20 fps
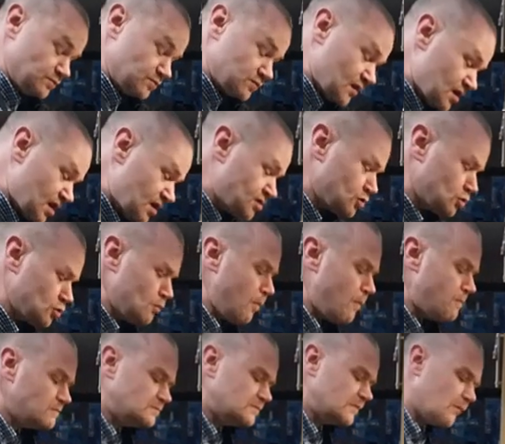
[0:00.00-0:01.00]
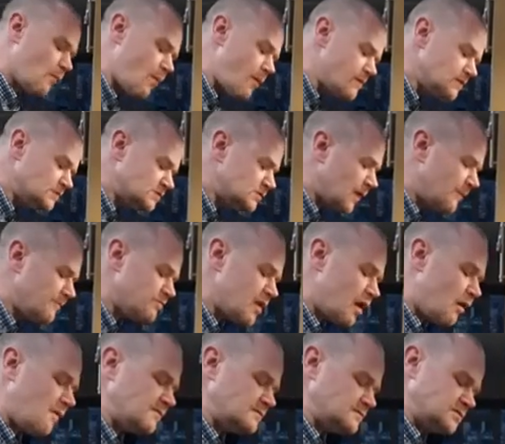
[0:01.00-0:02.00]
Tastes good.
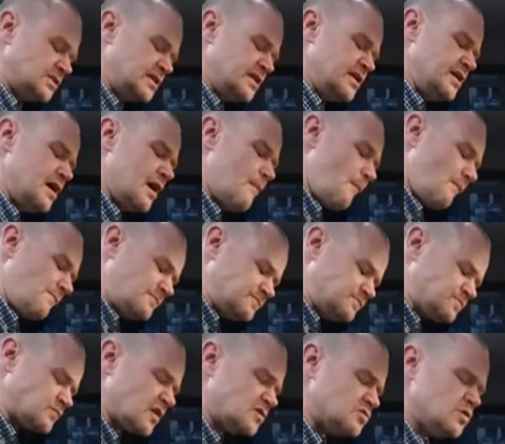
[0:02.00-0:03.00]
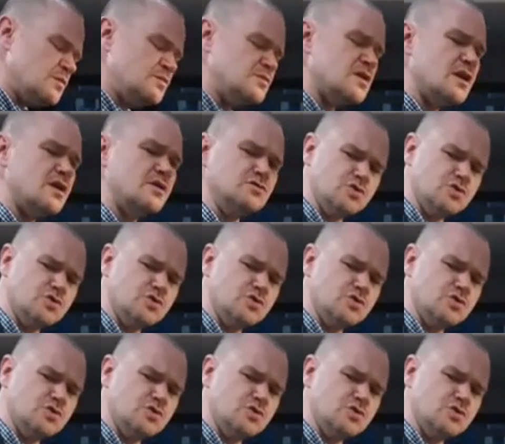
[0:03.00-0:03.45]
The sweet potato is